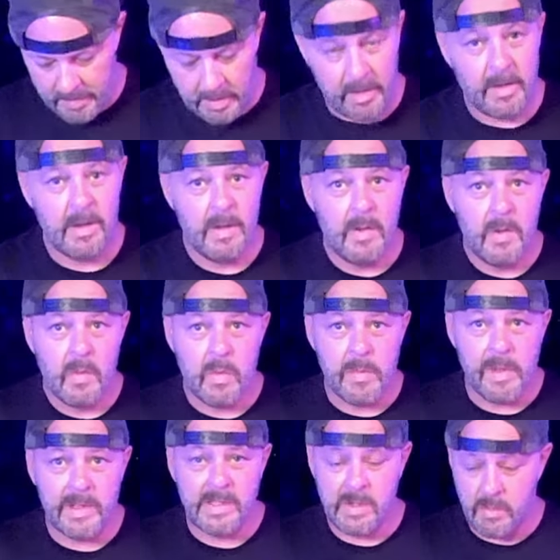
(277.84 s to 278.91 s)
of it,
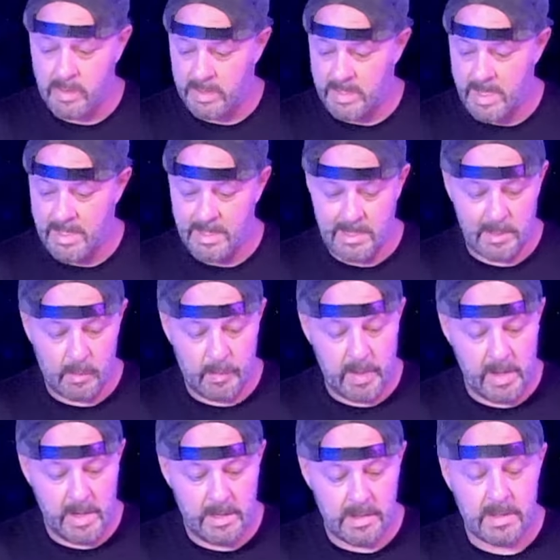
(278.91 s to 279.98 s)
we basically want to take these
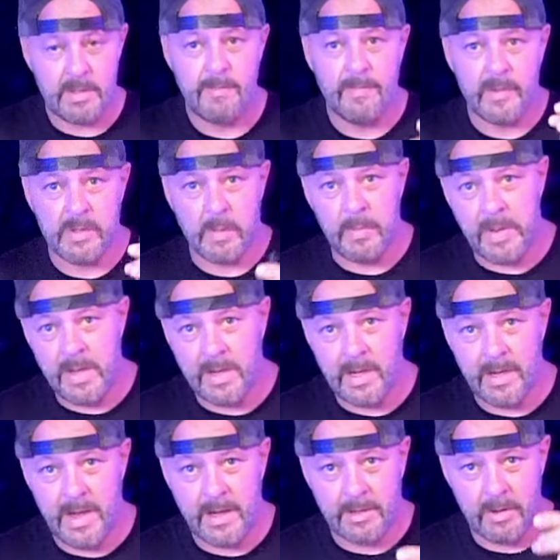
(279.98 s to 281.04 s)
pins. There's a pin
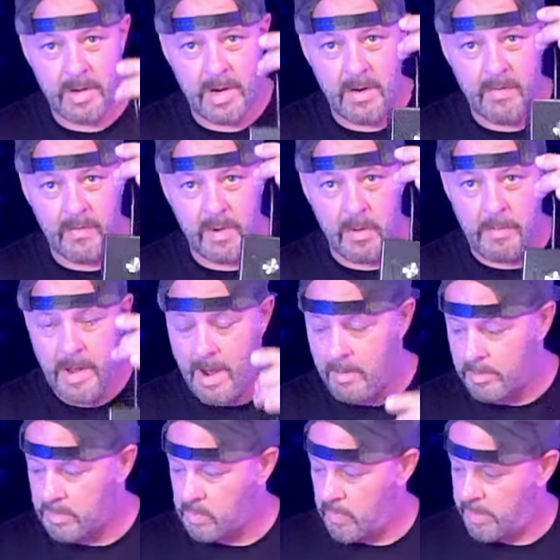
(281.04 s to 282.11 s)
connector here for your
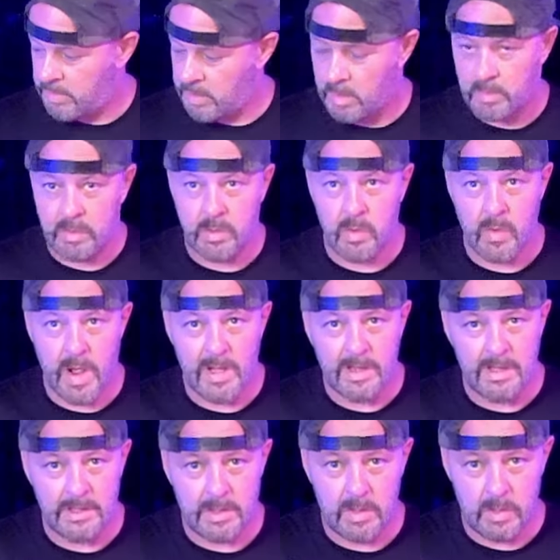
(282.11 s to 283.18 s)
power switch. It goes
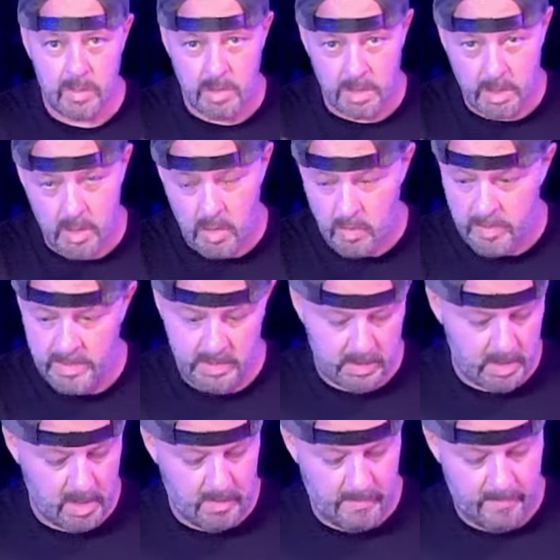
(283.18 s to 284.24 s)
directly to the cube
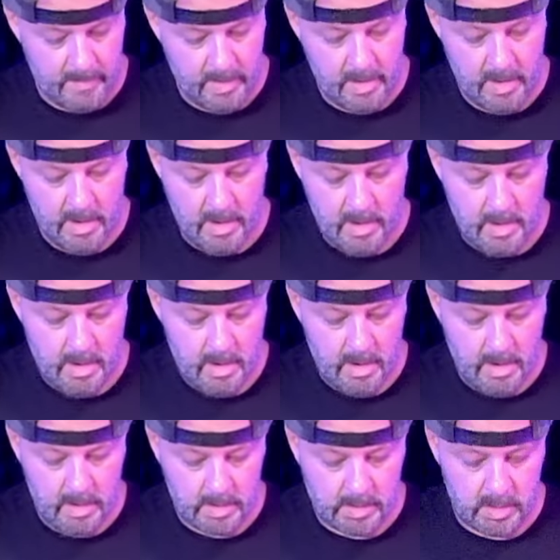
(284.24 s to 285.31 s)
itself.
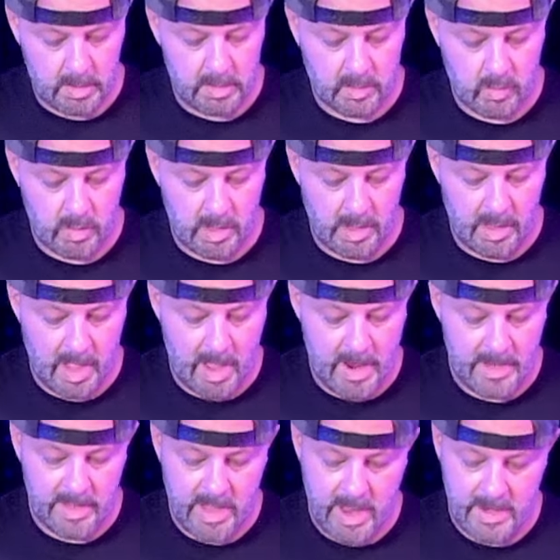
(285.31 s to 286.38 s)
So you just want to
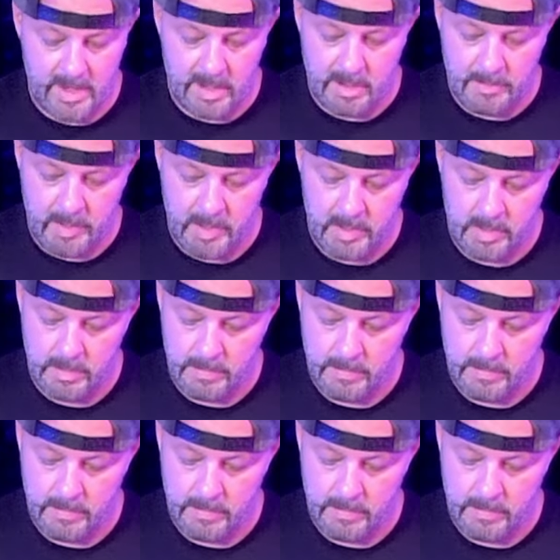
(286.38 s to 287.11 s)
line that up.